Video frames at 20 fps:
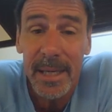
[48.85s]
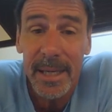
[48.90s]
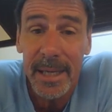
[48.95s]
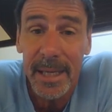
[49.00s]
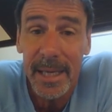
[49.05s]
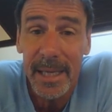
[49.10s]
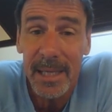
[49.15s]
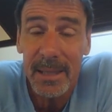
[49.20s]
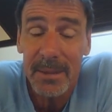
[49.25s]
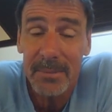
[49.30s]

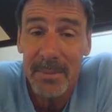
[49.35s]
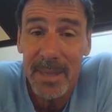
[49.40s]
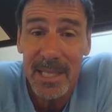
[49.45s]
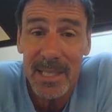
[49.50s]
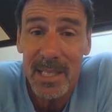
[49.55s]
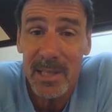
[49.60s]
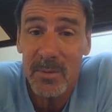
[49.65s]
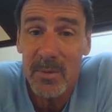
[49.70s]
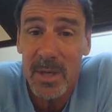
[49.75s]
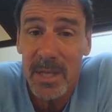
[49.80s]
And
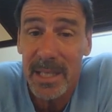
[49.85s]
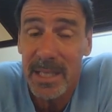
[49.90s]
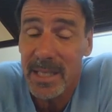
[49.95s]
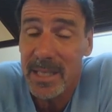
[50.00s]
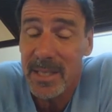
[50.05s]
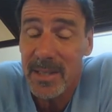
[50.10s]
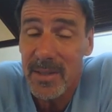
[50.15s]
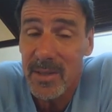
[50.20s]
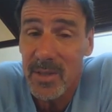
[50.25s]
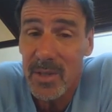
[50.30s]
basically what it
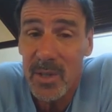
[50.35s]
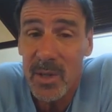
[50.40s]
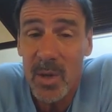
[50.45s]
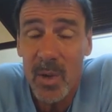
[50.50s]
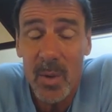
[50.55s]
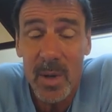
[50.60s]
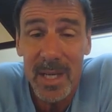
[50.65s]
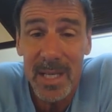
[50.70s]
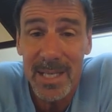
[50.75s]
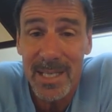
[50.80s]
is you
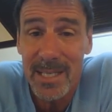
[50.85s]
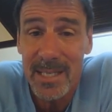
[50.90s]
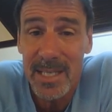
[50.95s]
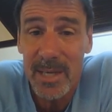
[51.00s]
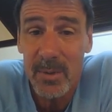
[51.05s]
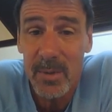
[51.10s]
go in and you say,